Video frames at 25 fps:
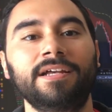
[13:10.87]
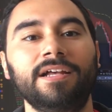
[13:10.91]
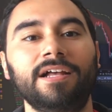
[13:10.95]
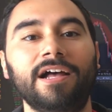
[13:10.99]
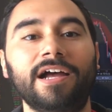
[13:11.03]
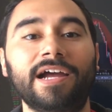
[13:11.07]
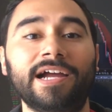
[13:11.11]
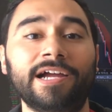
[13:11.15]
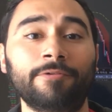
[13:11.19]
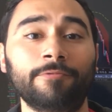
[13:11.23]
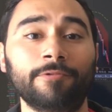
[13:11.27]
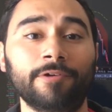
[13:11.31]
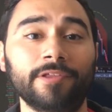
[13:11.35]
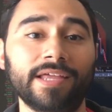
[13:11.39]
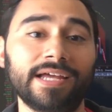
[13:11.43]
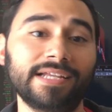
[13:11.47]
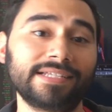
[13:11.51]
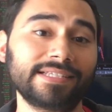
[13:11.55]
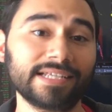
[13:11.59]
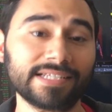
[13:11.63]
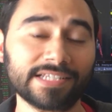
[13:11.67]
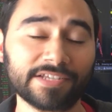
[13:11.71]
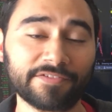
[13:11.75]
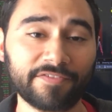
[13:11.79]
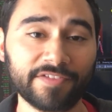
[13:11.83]
All right, well, that
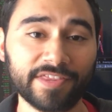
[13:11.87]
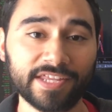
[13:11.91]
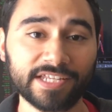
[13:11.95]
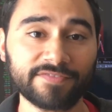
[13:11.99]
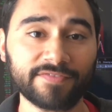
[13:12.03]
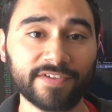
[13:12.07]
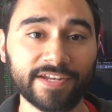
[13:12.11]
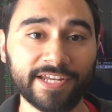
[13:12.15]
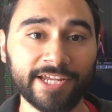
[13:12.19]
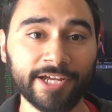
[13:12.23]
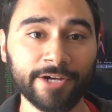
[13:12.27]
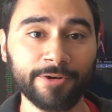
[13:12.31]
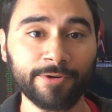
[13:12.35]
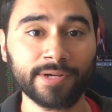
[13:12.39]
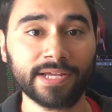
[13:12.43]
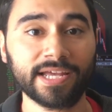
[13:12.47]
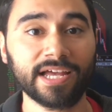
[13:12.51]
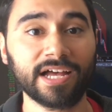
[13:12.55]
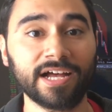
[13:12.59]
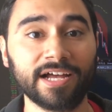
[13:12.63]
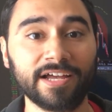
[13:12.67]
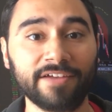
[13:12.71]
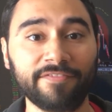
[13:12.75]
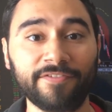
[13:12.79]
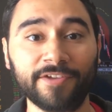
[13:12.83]
does it for this video.
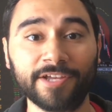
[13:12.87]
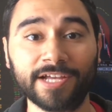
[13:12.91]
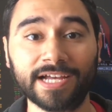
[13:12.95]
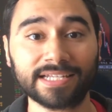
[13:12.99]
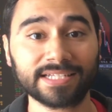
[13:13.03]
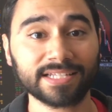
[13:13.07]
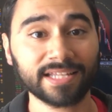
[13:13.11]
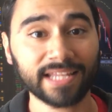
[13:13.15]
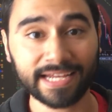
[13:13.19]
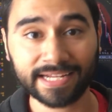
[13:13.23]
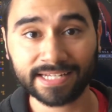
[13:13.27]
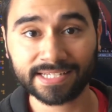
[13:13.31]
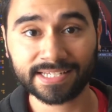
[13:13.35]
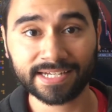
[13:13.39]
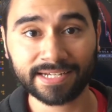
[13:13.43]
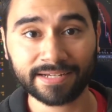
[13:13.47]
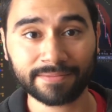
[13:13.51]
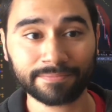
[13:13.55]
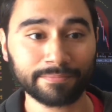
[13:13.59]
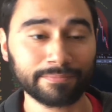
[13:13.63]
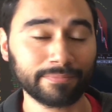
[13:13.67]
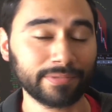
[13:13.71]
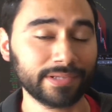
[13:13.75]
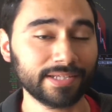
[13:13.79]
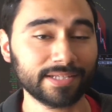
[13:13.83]
Uh, if you guys liked
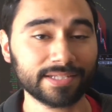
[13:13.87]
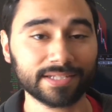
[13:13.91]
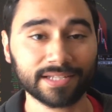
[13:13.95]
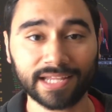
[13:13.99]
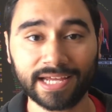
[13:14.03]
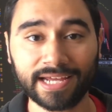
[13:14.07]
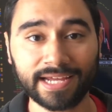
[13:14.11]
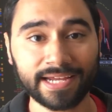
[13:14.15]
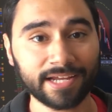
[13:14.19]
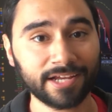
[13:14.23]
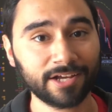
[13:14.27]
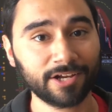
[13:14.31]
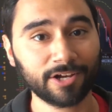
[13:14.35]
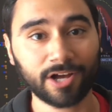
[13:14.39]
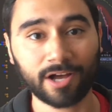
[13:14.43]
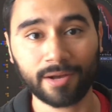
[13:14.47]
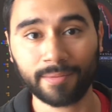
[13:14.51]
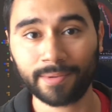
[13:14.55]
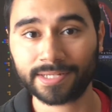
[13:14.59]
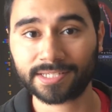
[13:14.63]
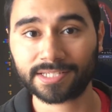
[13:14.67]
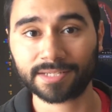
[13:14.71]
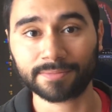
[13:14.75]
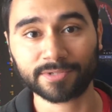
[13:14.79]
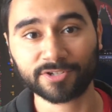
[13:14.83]
it, please like,
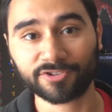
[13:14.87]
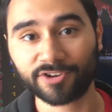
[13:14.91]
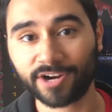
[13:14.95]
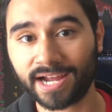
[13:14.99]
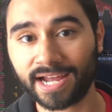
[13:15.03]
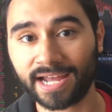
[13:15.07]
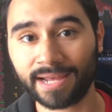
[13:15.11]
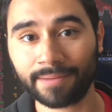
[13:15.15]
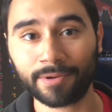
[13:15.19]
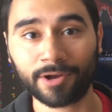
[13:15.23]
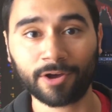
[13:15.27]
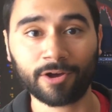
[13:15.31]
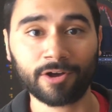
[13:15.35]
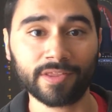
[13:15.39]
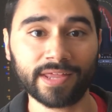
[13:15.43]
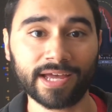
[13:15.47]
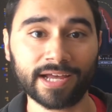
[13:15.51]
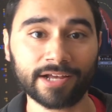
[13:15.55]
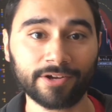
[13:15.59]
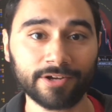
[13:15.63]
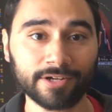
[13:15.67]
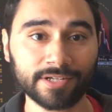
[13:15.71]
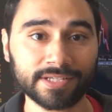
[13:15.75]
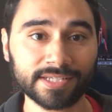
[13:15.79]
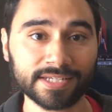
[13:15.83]
comment, subscribe, all that
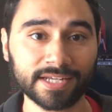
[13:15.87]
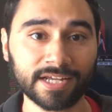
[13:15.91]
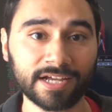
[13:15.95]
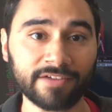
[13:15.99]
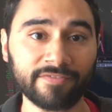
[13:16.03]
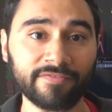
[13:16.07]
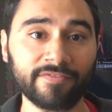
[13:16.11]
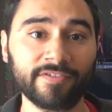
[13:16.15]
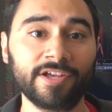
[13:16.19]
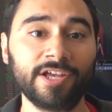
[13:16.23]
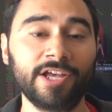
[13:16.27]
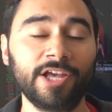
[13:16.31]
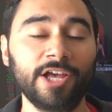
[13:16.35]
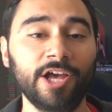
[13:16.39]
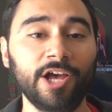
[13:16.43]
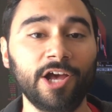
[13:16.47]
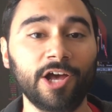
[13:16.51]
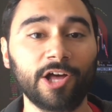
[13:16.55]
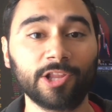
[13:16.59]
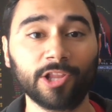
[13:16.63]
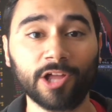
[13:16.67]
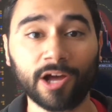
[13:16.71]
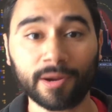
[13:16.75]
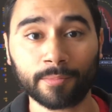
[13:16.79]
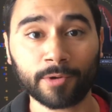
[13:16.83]
good stuff. A
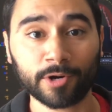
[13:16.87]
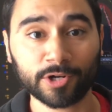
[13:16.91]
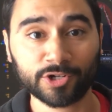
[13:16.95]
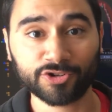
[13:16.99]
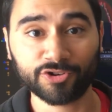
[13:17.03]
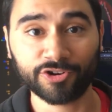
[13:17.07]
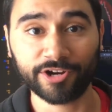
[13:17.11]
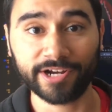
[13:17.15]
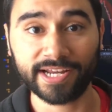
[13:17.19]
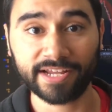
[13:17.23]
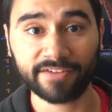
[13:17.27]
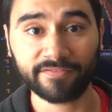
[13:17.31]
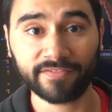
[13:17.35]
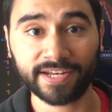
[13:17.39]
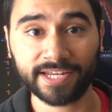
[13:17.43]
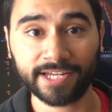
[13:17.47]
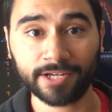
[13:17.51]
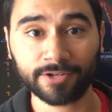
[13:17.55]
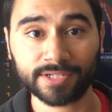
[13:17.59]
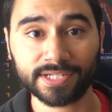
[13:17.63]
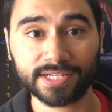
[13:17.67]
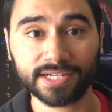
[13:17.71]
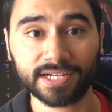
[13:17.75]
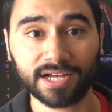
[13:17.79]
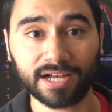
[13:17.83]
lot more trading
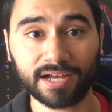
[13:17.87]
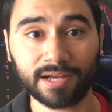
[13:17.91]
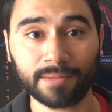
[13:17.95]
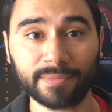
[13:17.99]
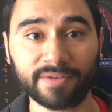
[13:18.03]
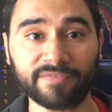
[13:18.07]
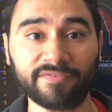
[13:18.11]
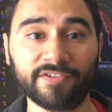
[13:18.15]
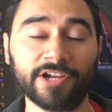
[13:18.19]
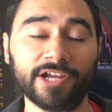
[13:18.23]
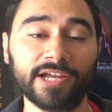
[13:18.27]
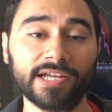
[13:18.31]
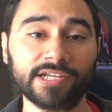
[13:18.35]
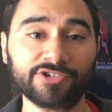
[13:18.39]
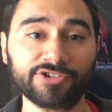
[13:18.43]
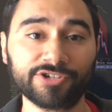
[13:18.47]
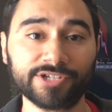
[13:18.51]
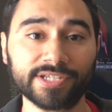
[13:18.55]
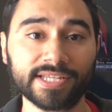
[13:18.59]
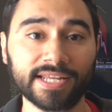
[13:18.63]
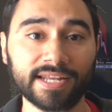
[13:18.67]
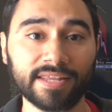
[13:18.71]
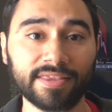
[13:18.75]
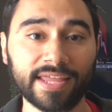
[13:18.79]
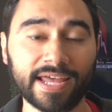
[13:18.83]
videos to come if you're
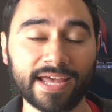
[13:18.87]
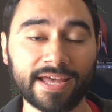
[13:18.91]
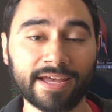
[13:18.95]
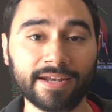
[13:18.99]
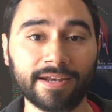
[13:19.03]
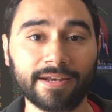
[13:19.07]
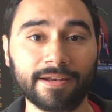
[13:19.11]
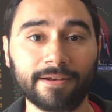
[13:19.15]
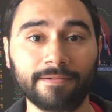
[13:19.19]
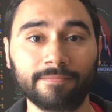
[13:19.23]
interested in that.